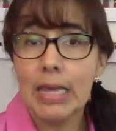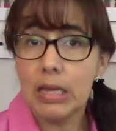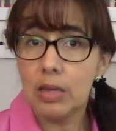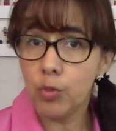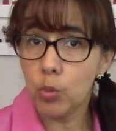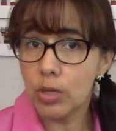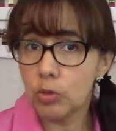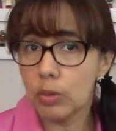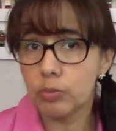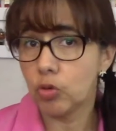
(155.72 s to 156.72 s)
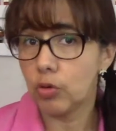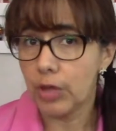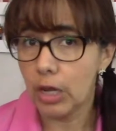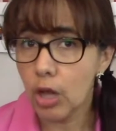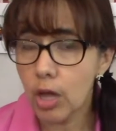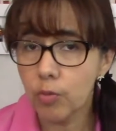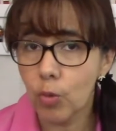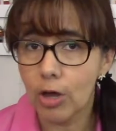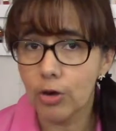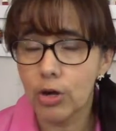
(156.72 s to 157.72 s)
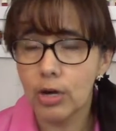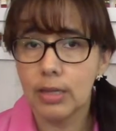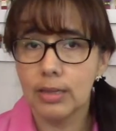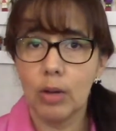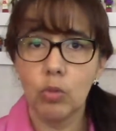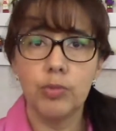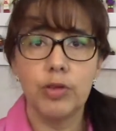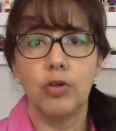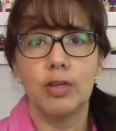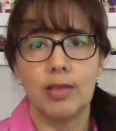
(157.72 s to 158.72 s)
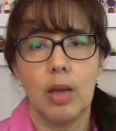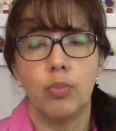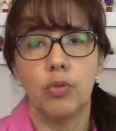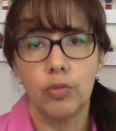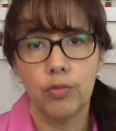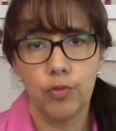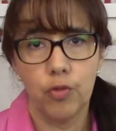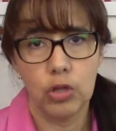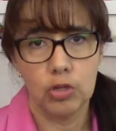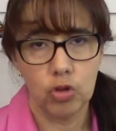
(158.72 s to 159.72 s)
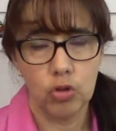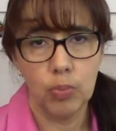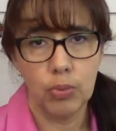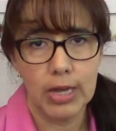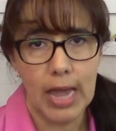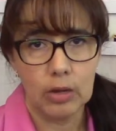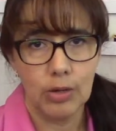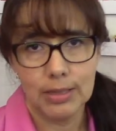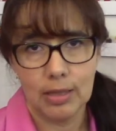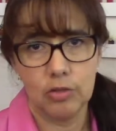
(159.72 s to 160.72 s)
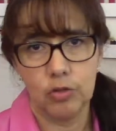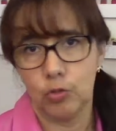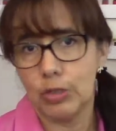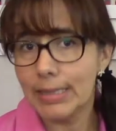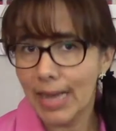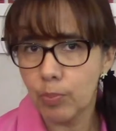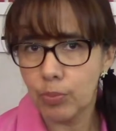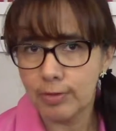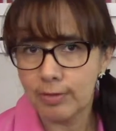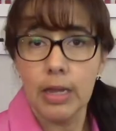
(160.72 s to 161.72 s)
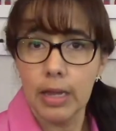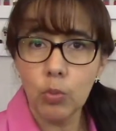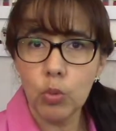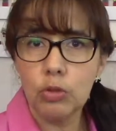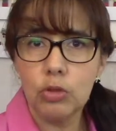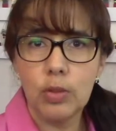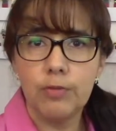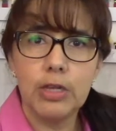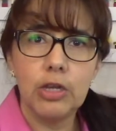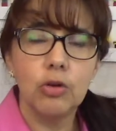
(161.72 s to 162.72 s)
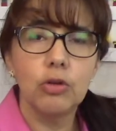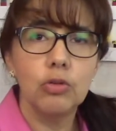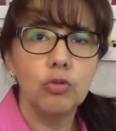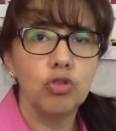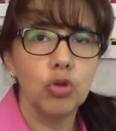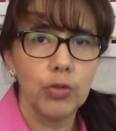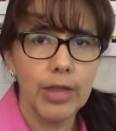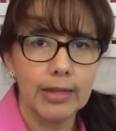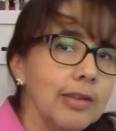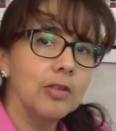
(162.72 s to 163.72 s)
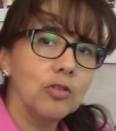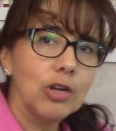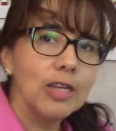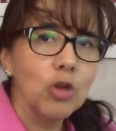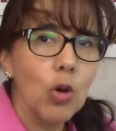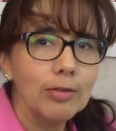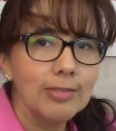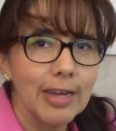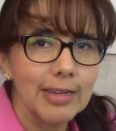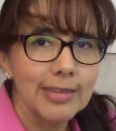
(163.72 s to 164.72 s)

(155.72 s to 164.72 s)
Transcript: If we wanted to absorb a lot of water, that will be, for example, for the sodium polyacrylate that is used in diapers. And we will do a video to show that. So let's go outside.